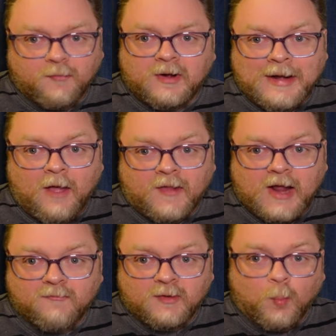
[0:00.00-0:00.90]
but now that
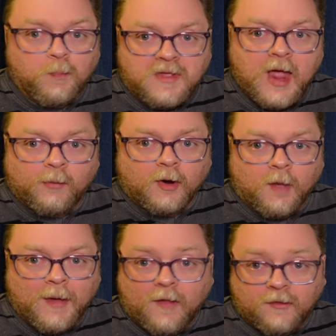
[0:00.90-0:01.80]
I've been yammering
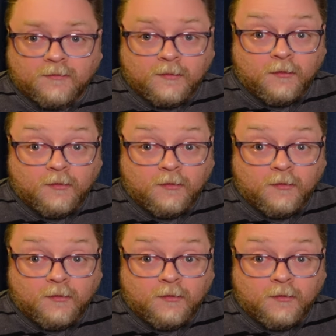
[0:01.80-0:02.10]
about this in